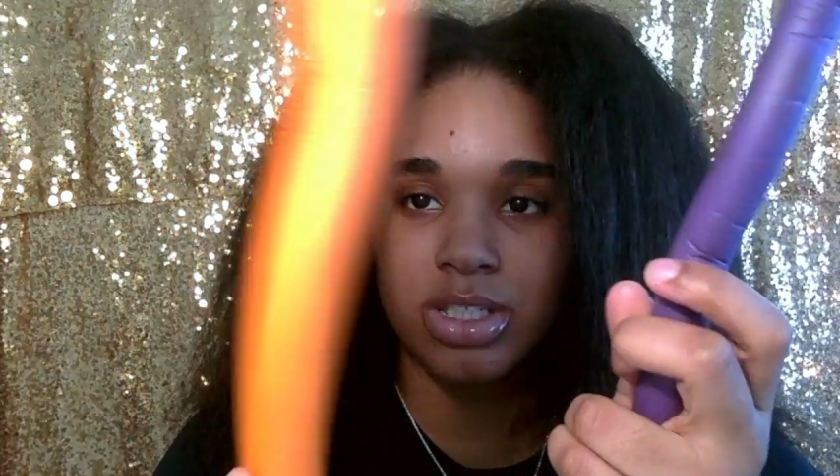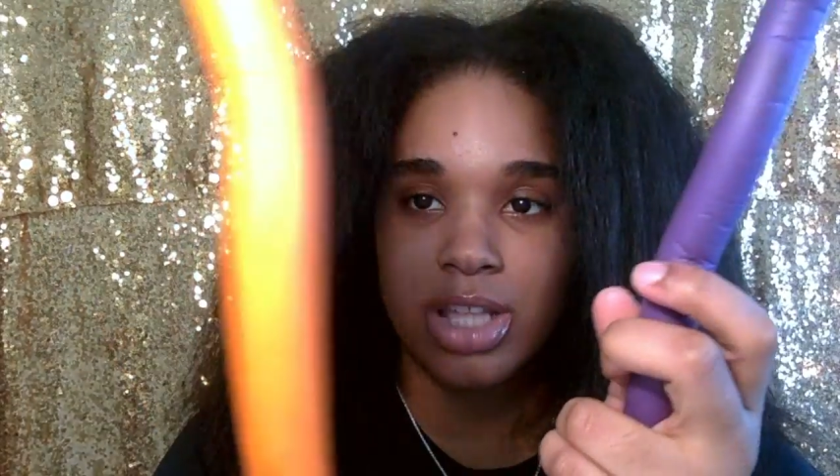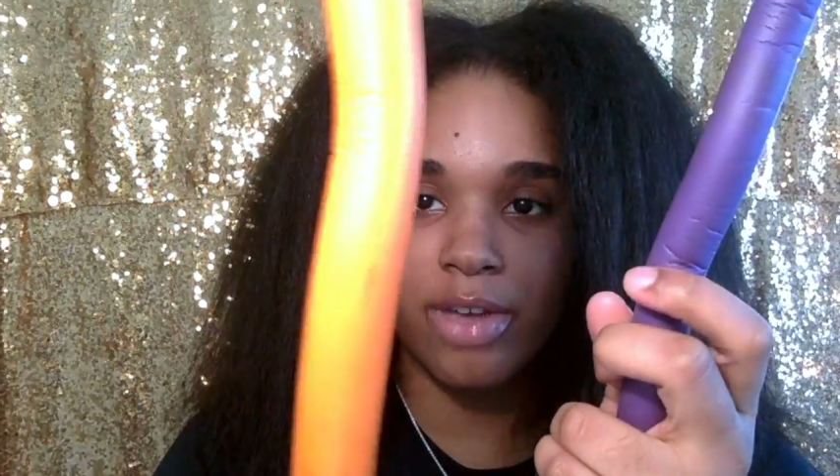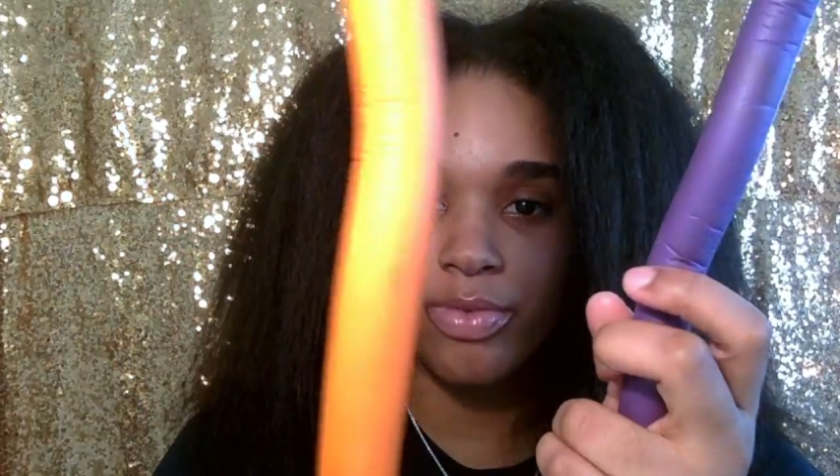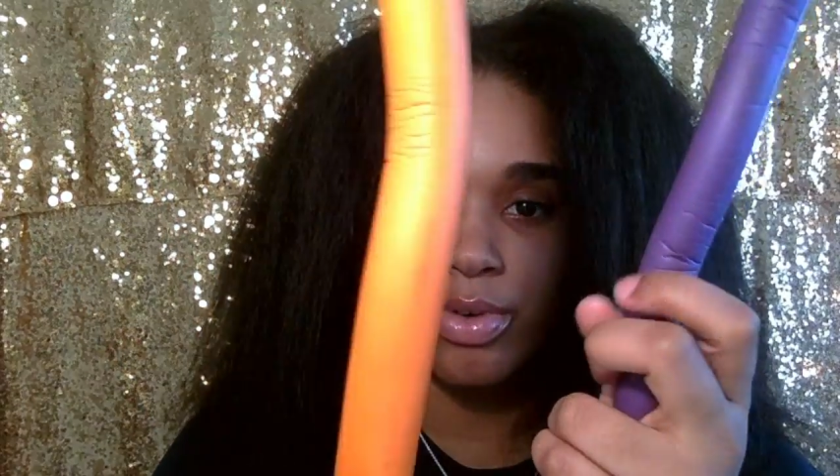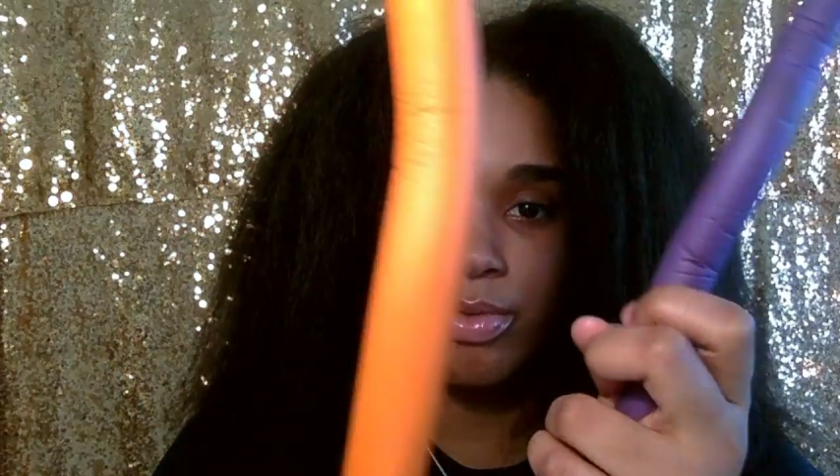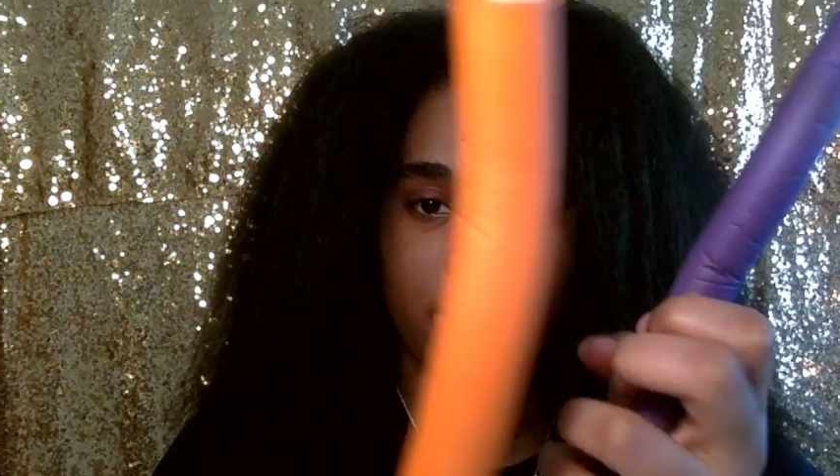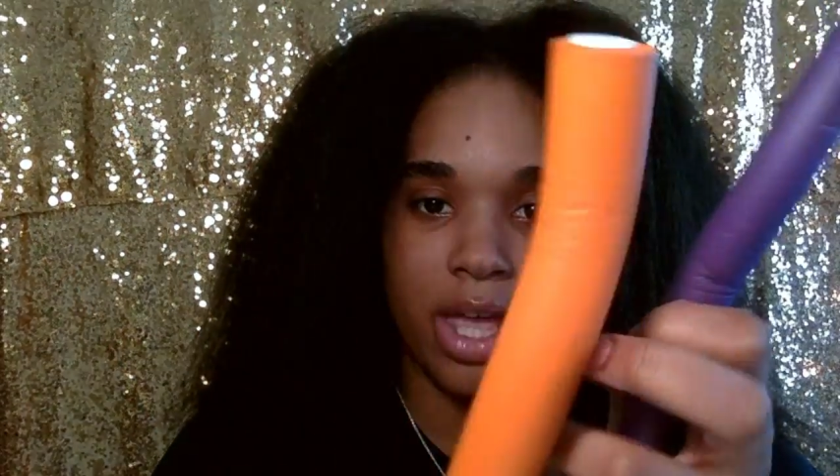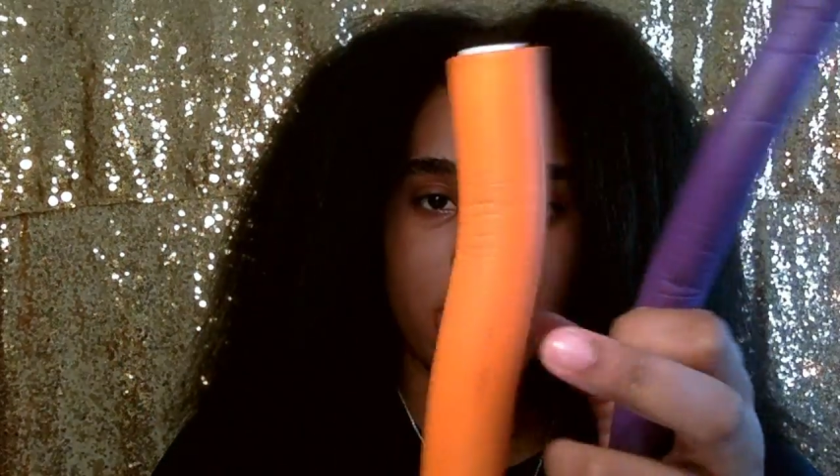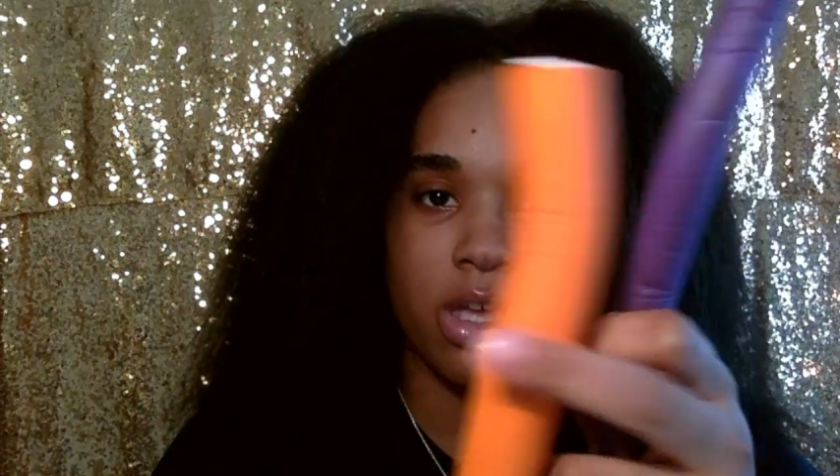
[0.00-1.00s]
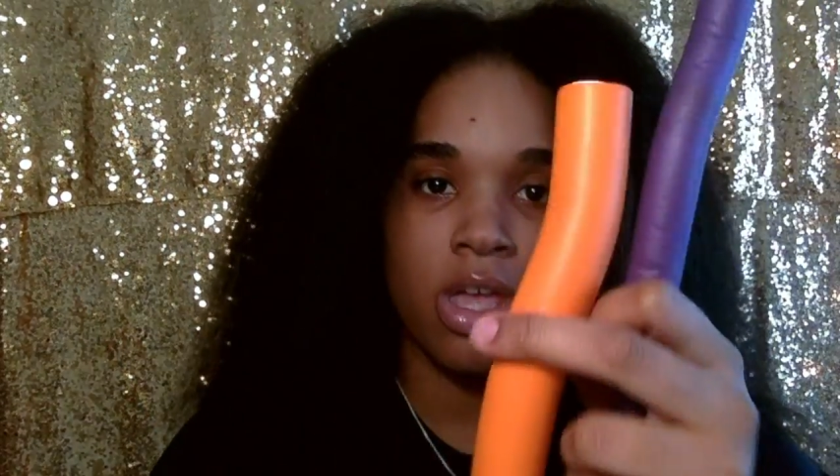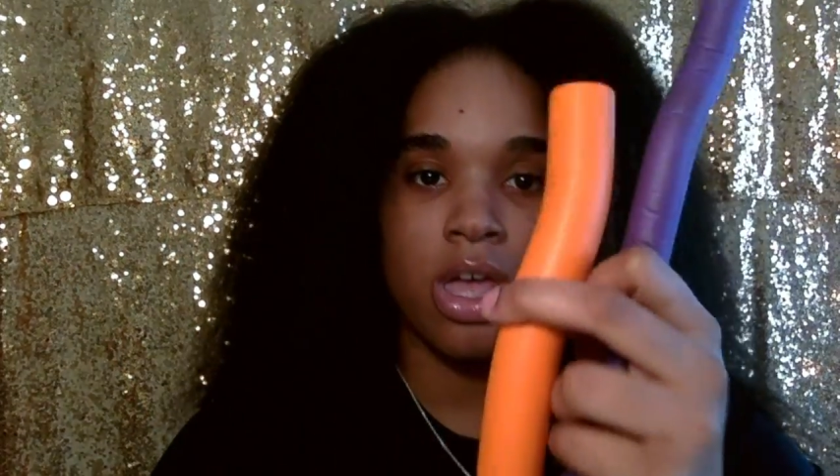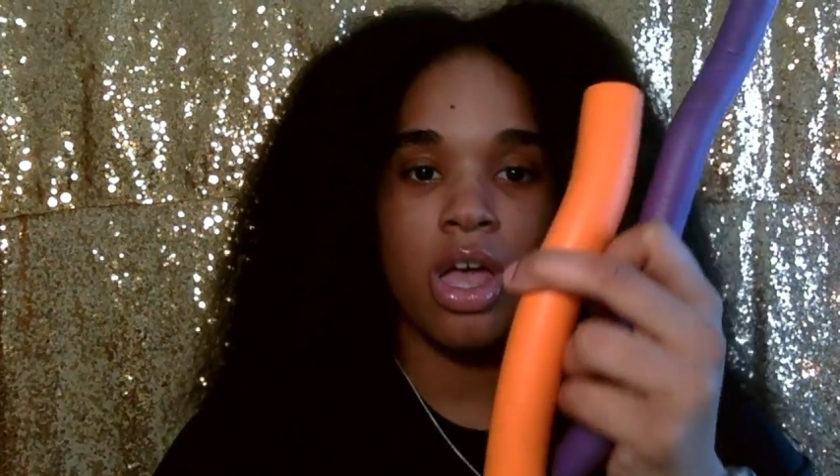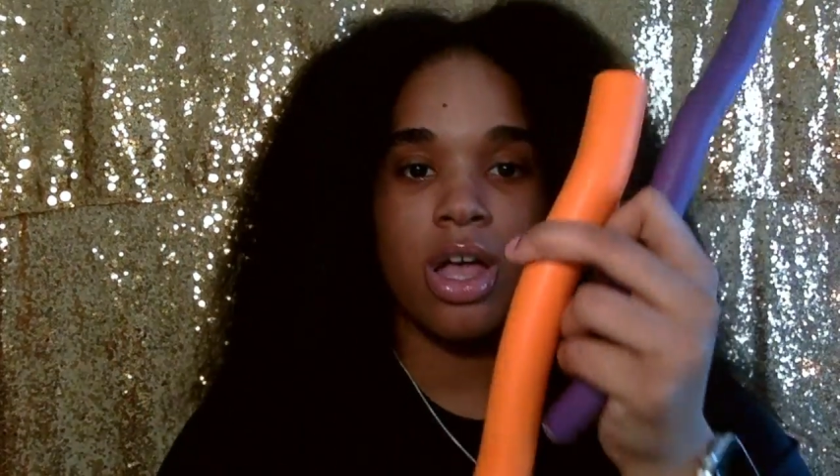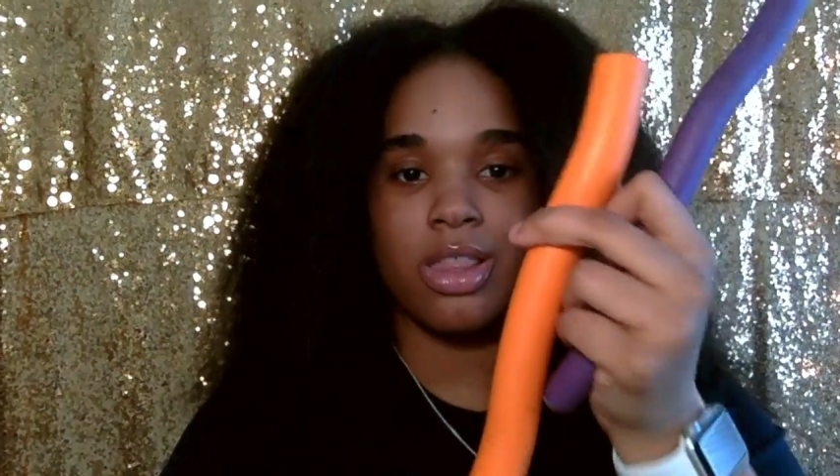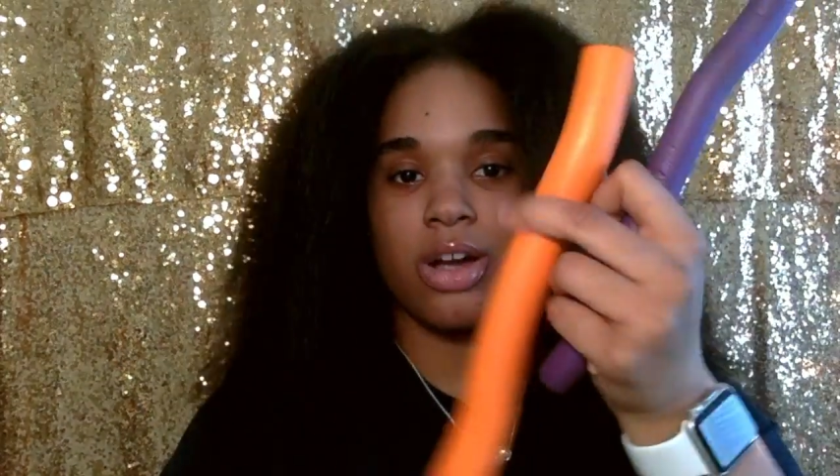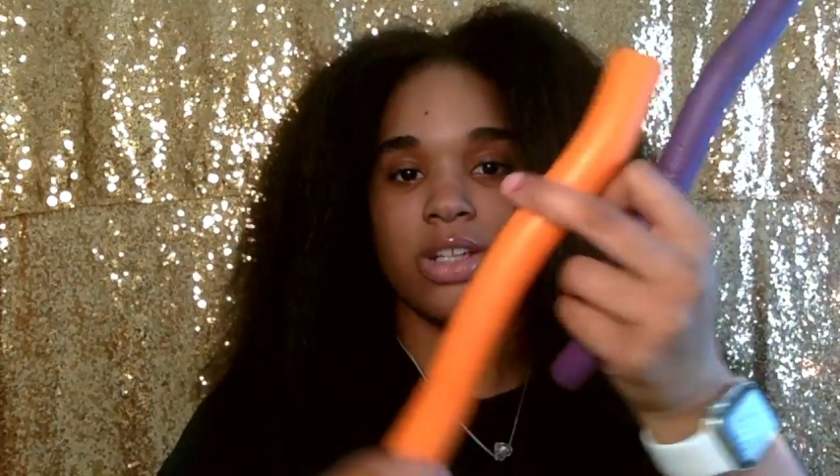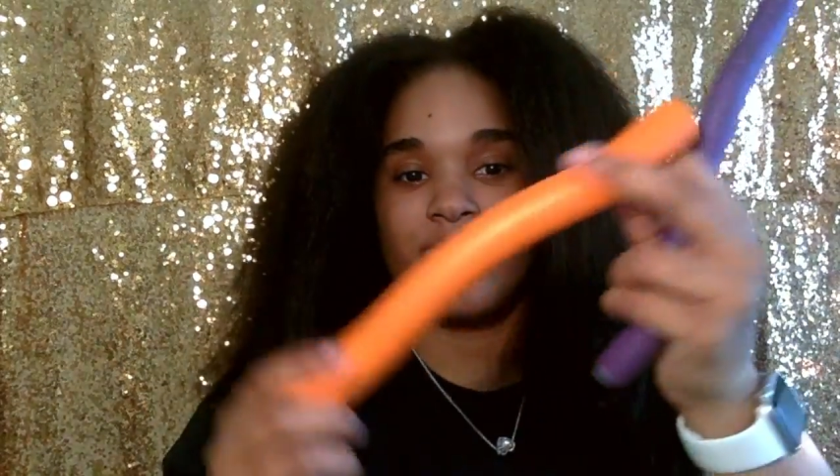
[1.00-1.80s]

is like for like large